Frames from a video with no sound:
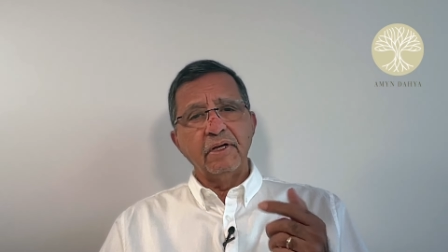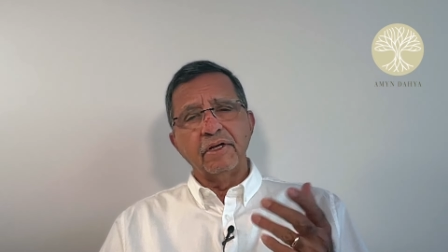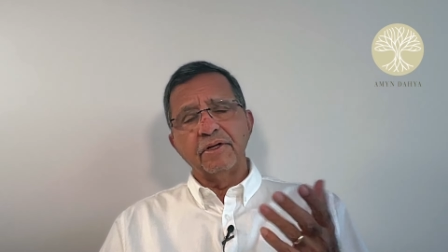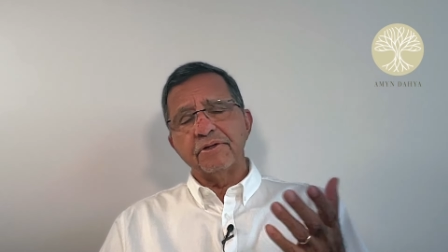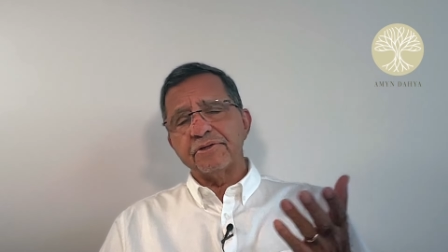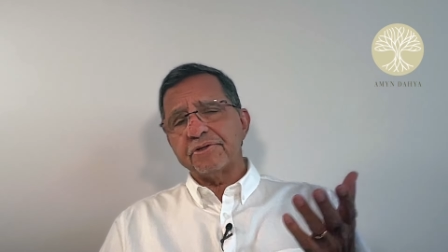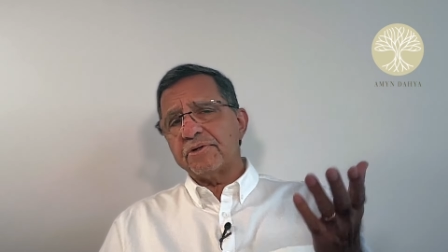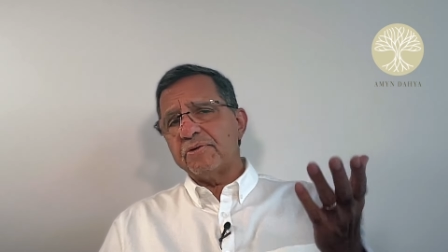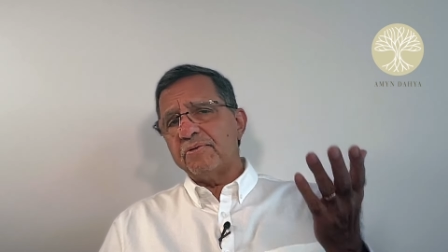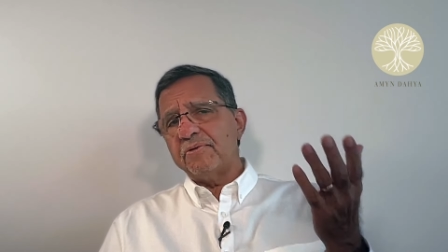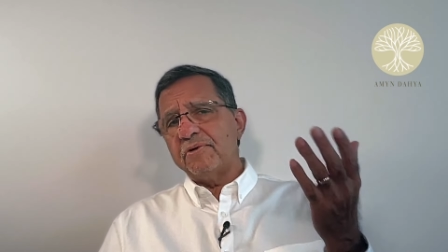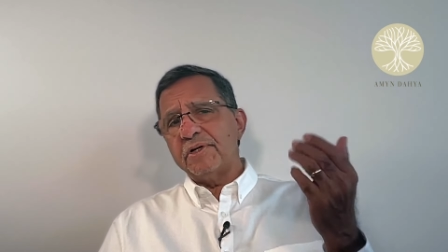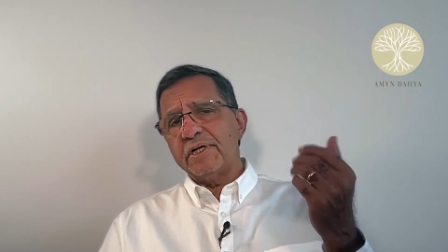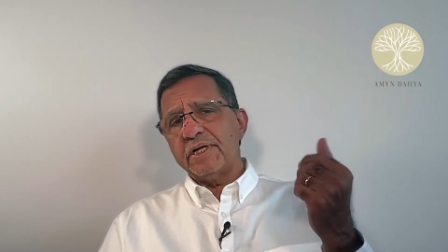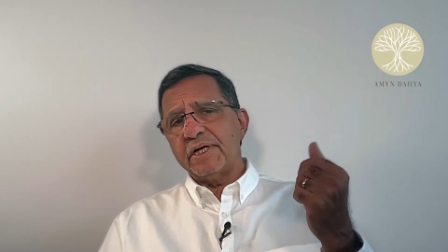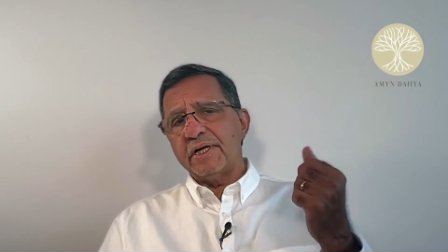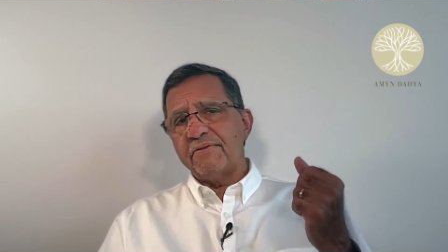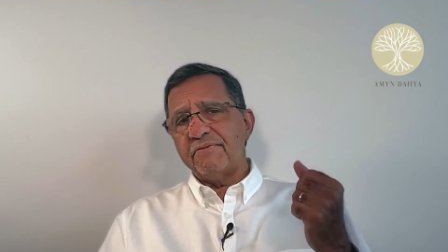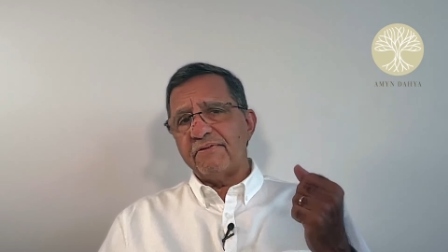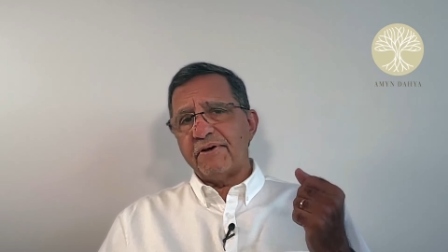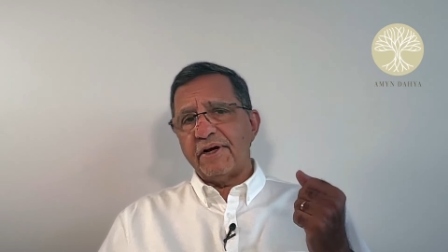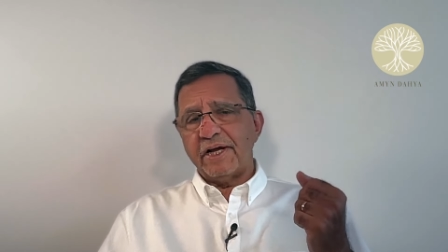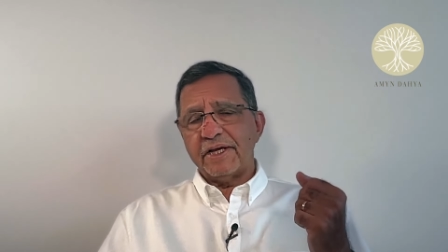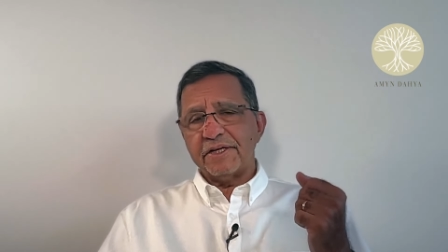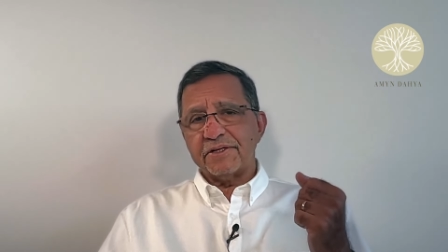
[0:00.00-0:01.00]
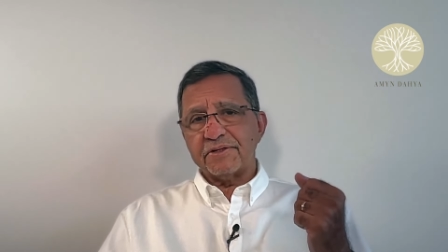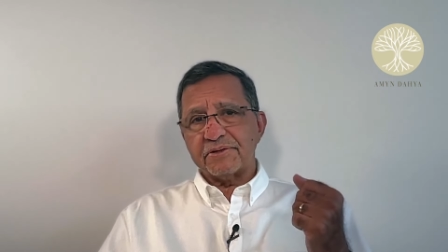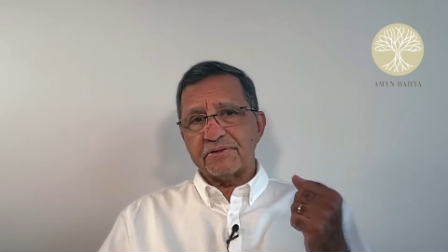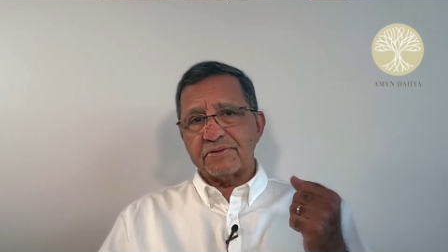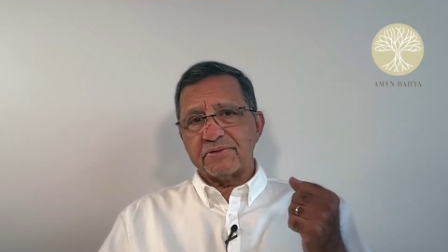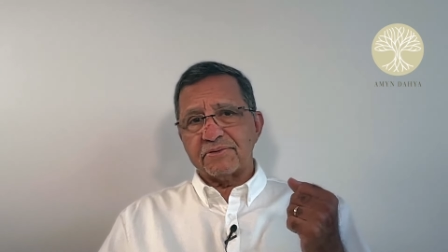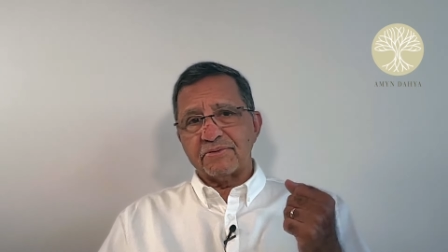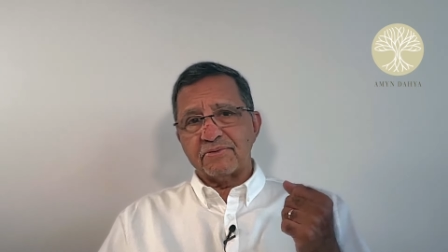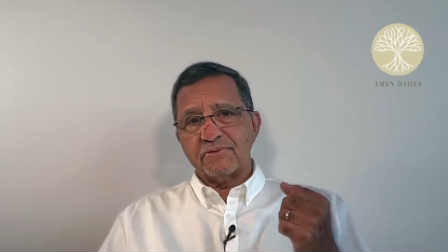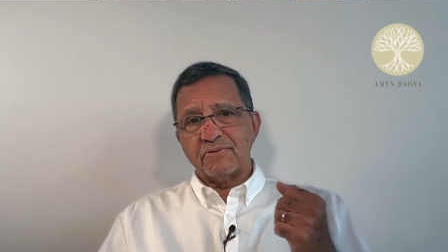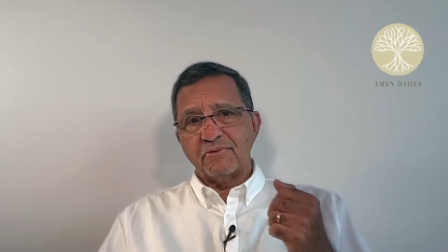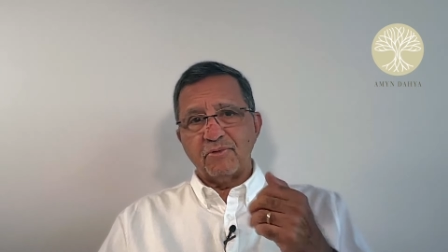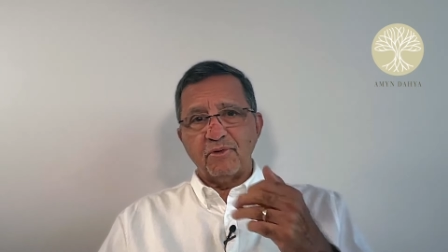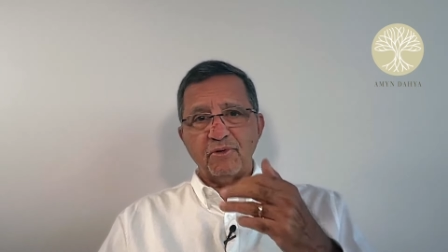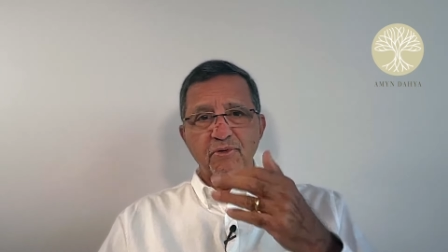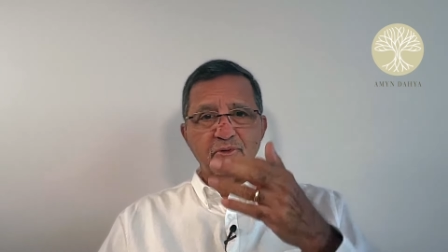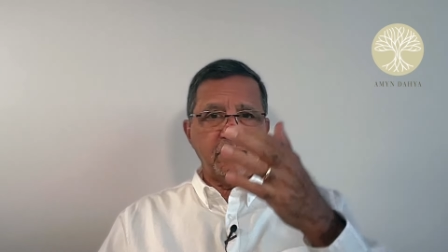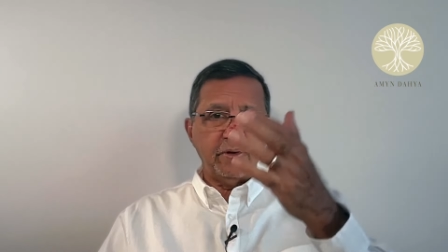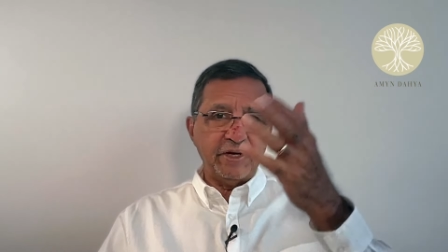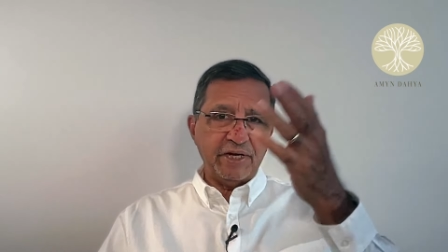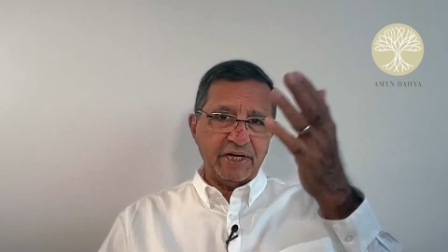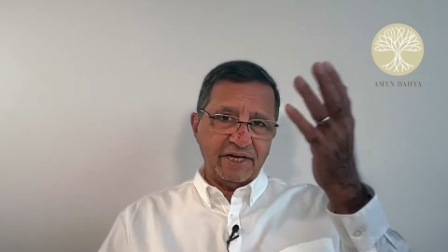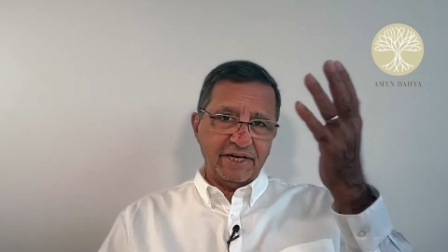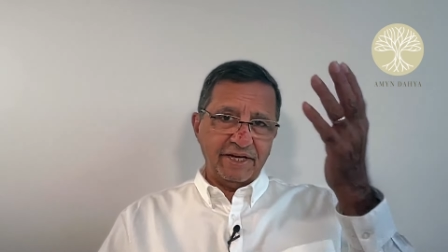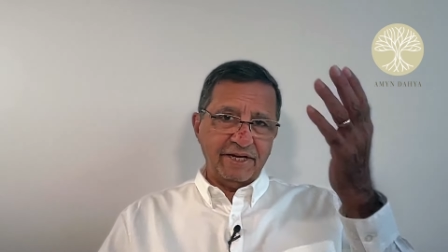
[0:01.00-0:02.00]
So what advice would
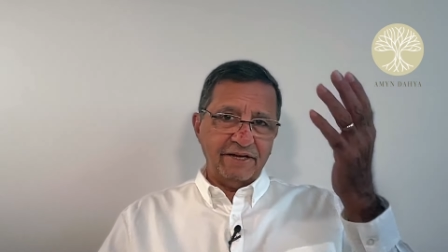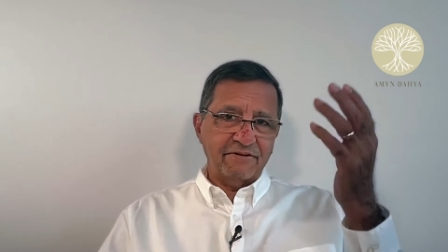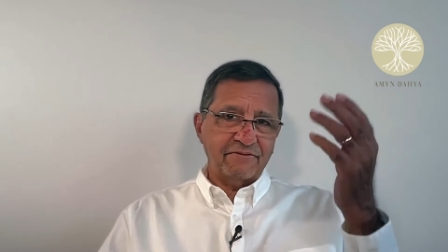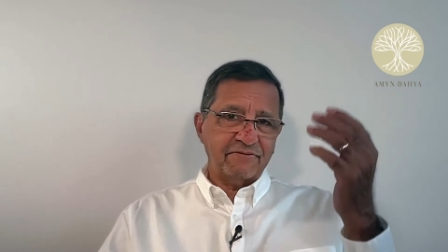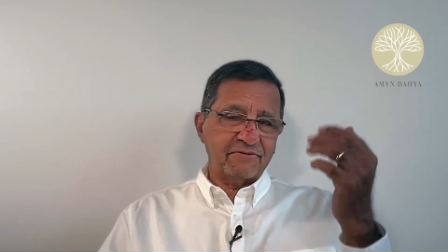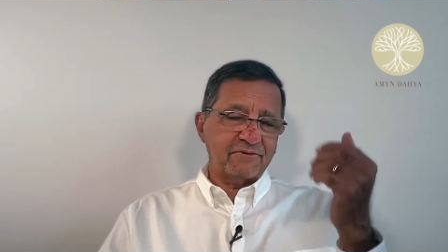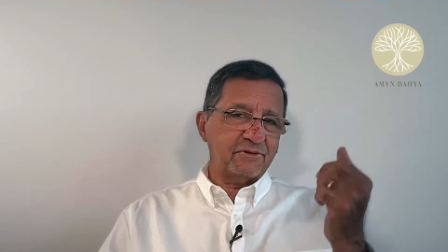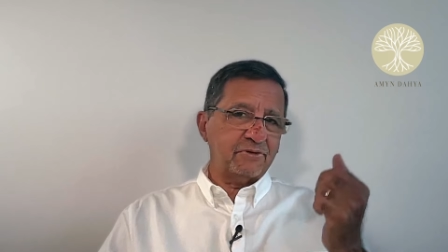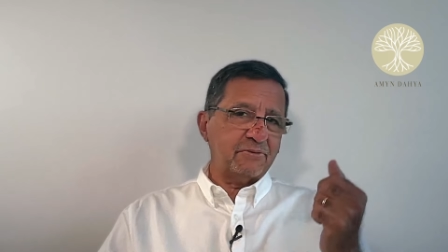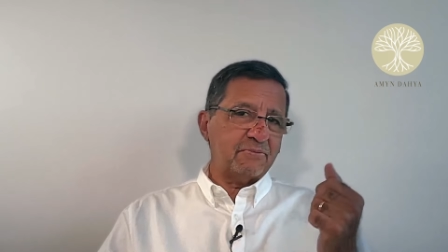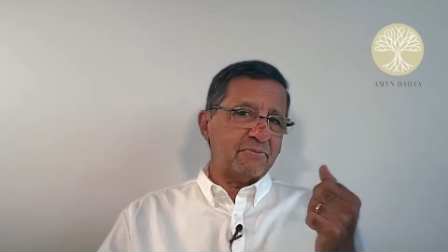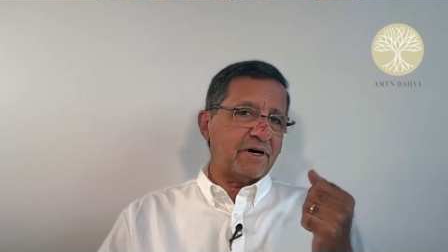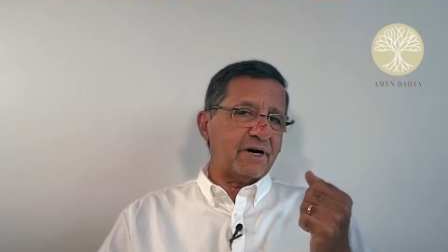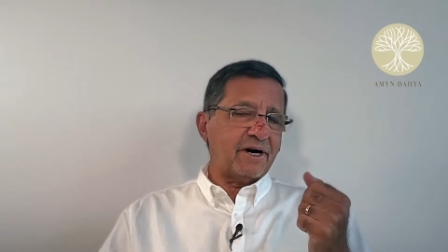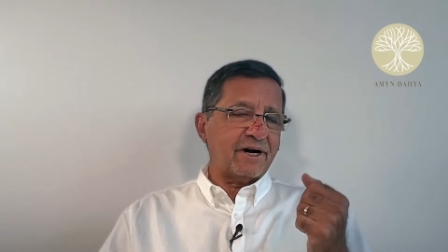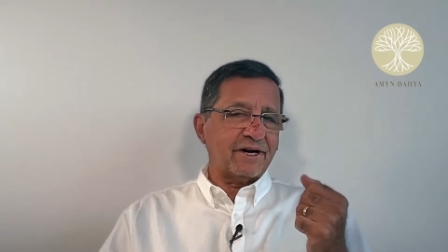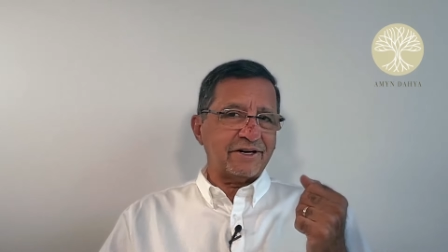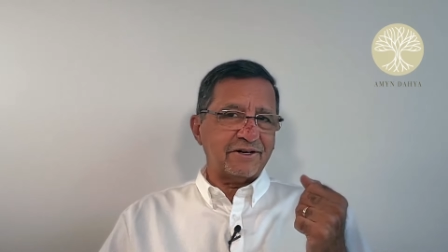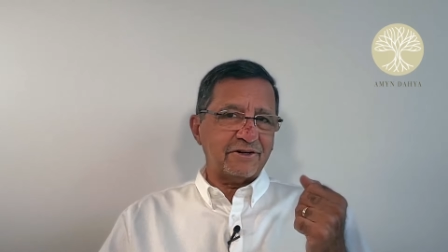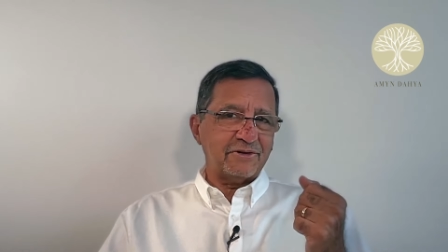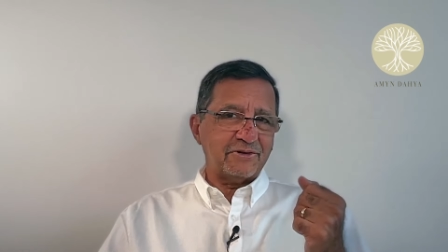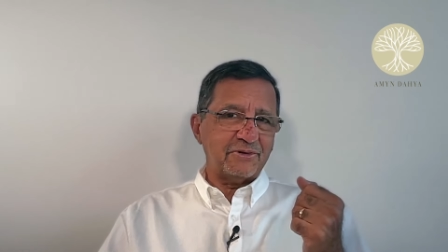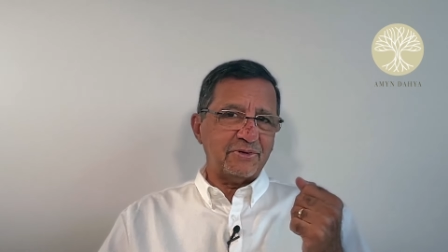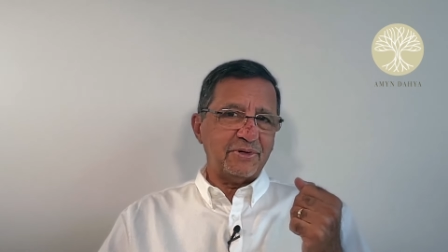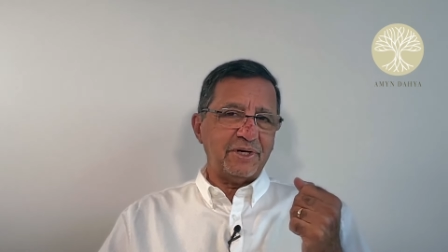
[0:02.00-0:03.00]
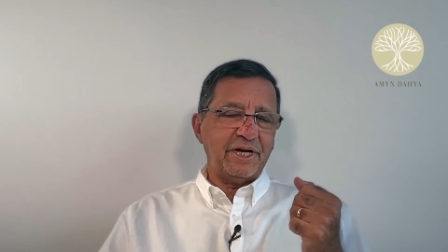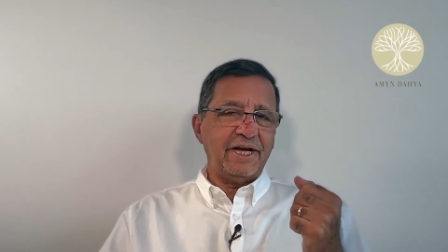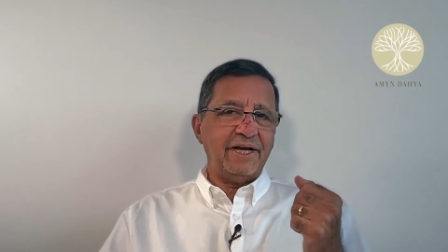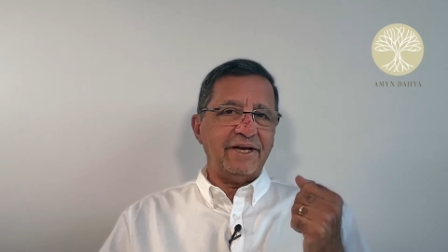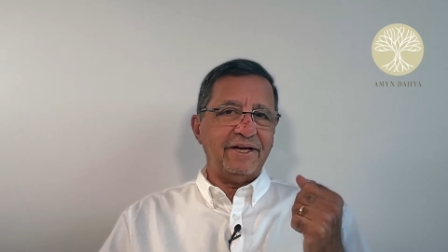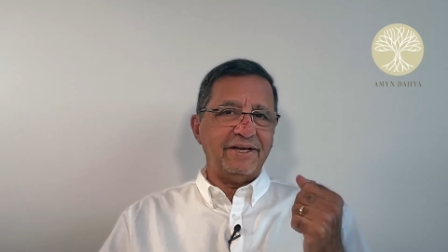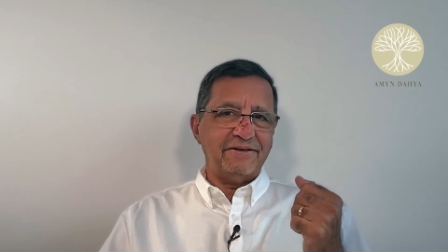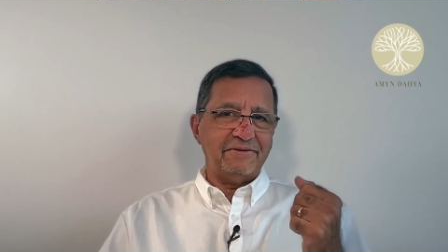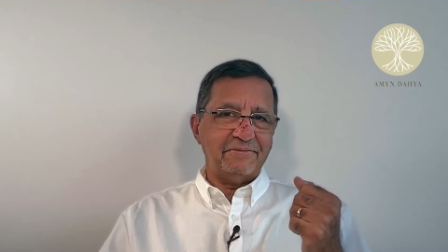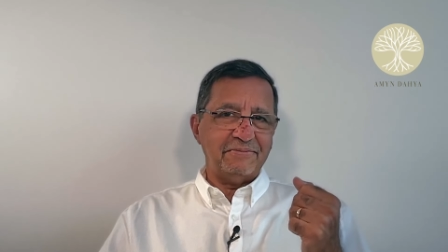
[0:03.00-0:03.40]
we give to Mark today,